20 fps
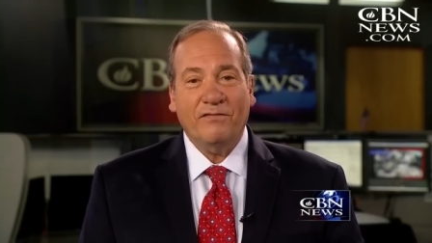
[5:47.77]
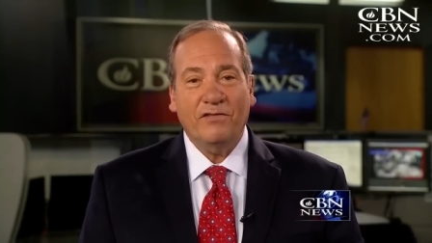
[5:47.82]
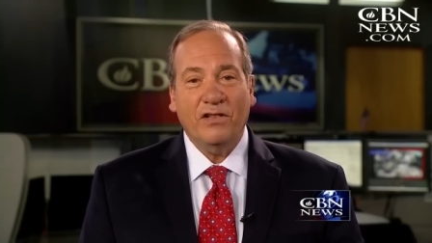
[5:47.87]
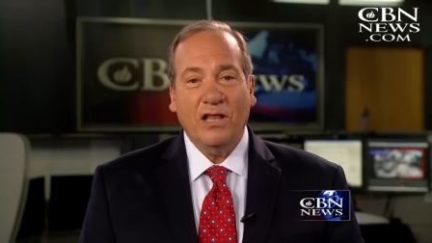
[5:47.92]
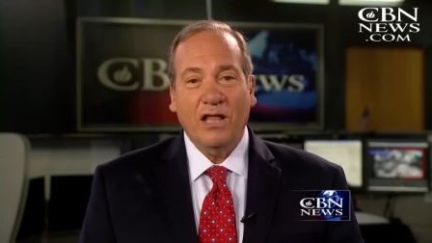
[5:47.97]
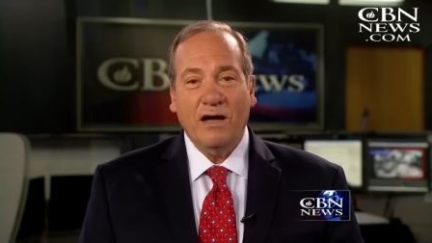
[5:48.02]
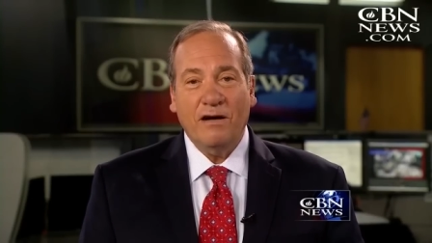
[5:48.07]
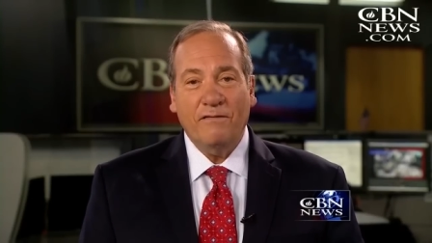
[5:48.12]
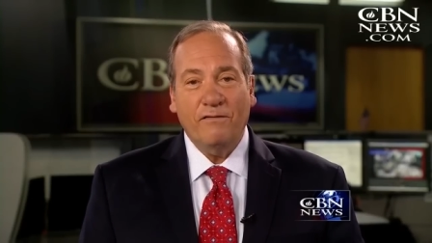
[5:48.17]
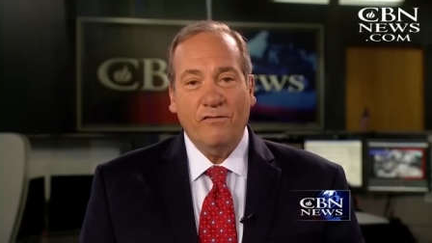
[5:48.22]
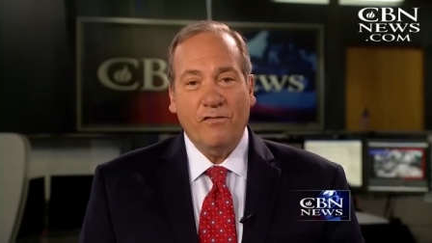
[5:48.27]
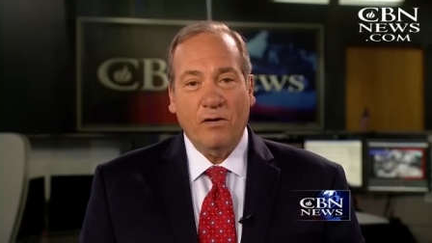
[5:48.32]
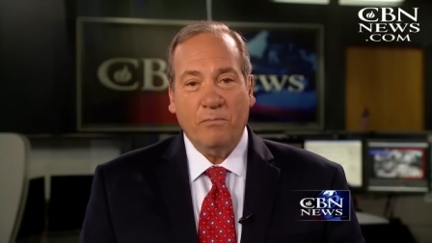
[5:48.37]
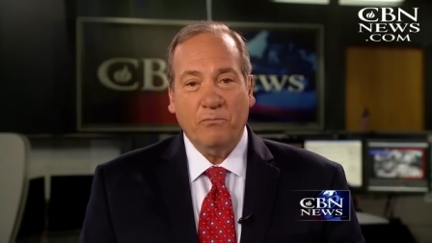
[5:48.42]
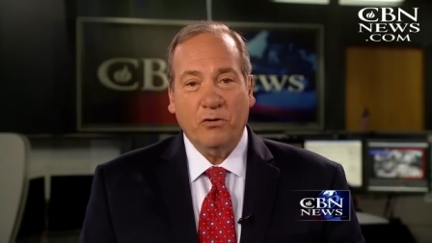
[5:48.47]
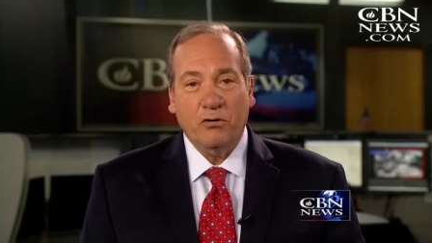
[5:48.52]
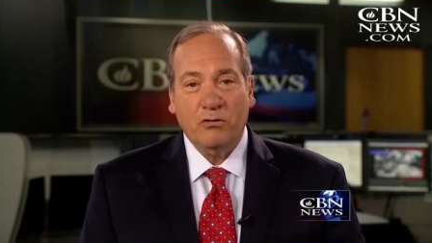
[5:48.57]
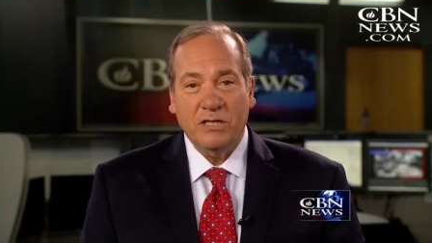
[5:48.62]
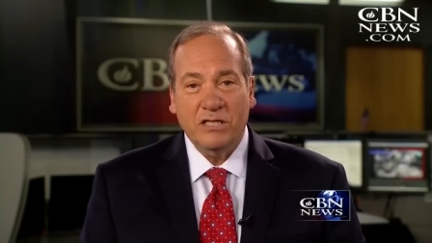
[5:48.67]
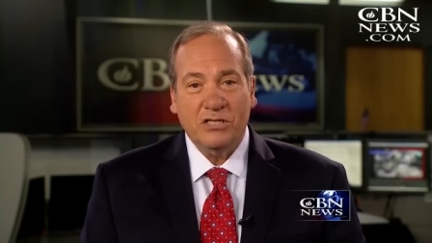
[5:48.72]
of love
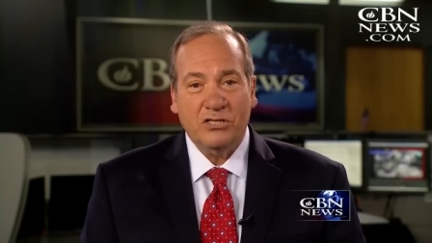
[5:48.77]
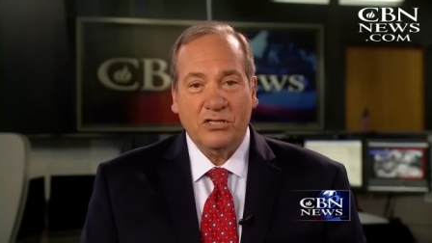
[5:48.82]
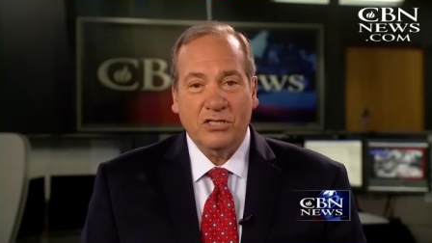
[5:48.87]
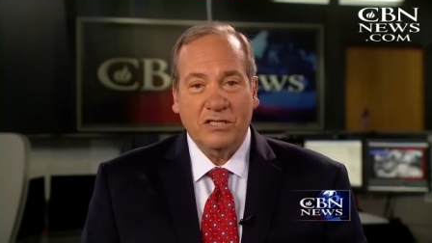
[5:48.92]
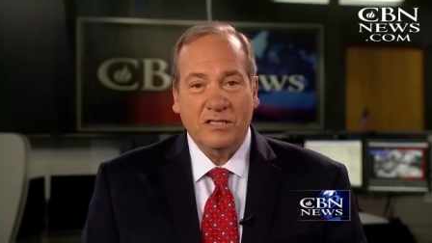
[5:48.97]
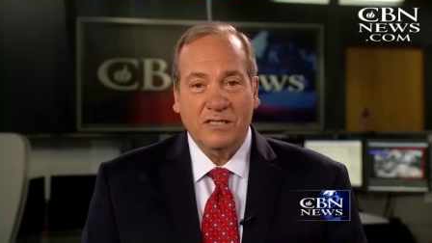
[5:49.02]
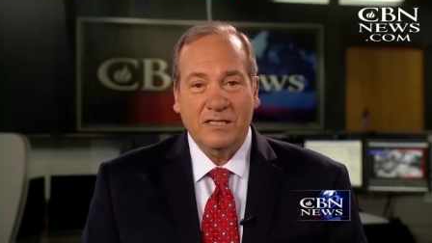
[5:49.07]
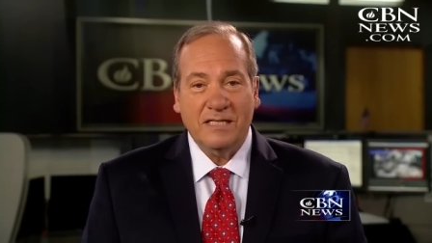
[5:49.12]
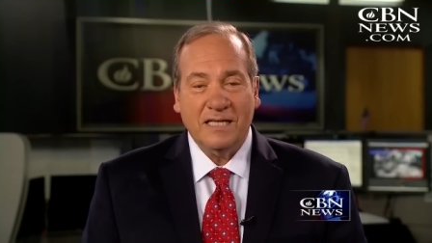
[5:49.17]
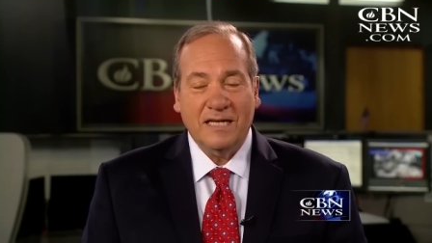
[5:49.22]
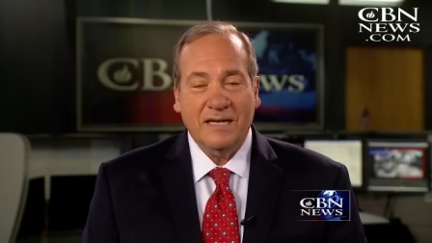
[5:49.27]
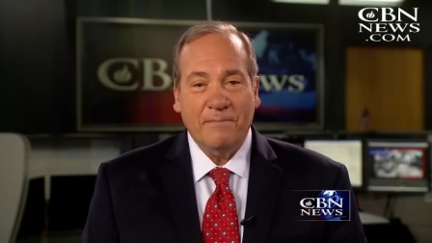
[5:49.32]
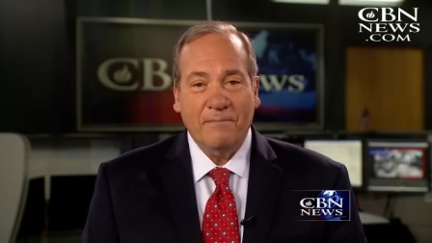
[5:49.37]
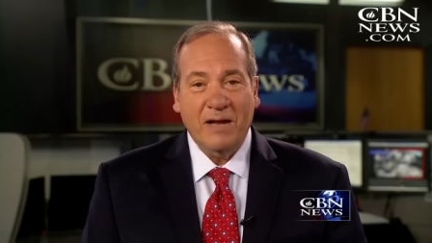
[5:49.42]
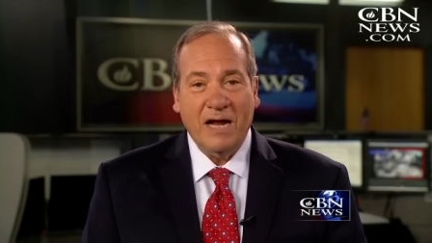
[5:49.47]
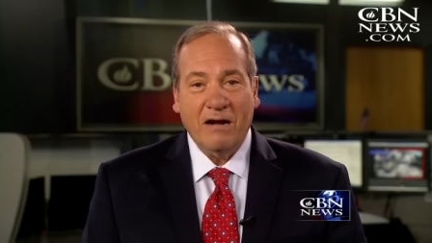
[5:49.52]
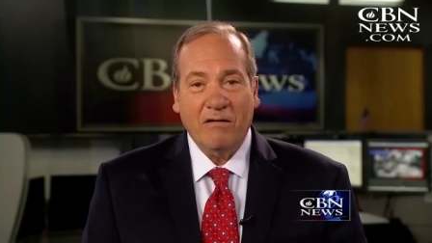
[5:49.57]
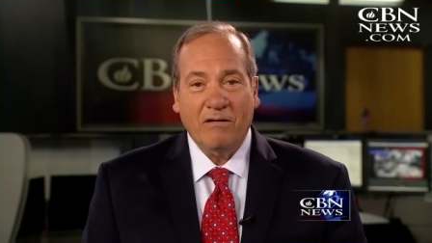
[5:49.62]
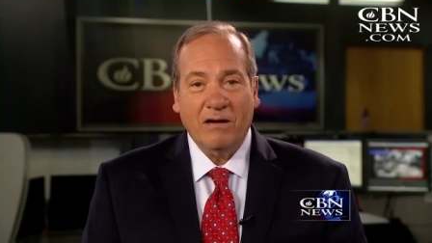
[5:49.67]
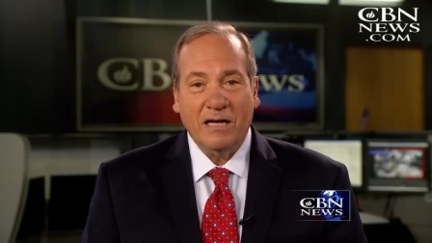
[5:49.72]
from Christians in
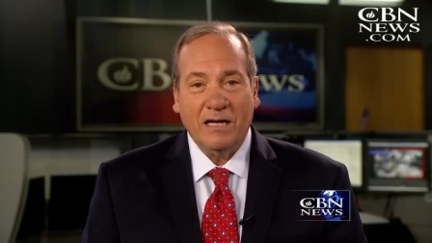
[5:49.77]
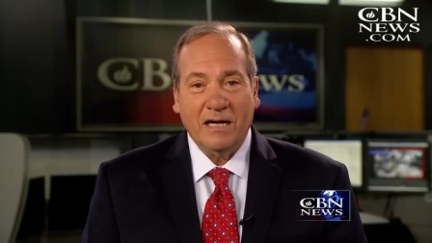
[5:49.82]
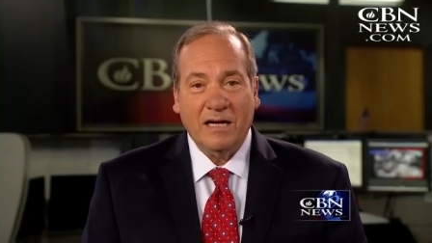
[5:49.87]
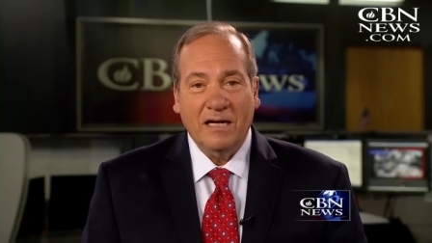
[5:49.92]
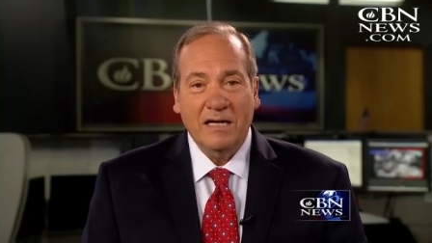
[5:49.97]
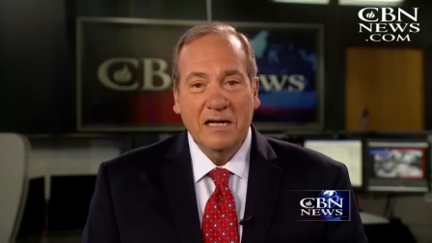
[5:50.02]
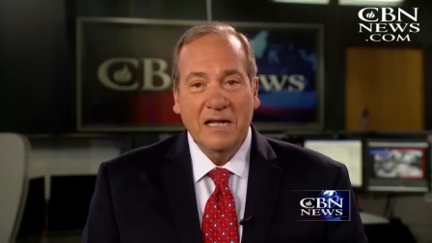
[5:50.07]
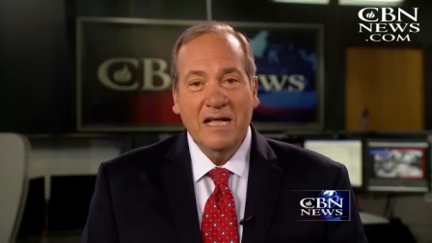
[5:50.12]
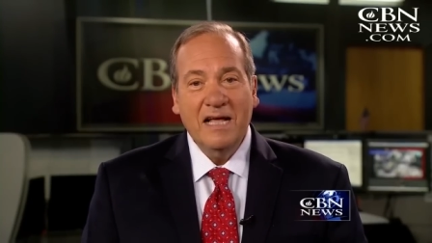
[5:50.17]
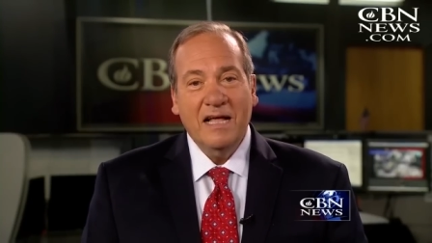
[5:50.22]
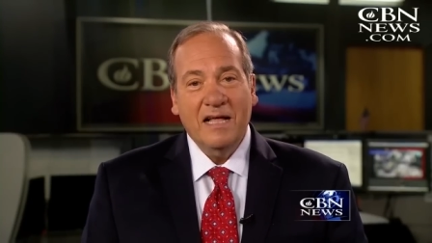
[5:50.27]
America.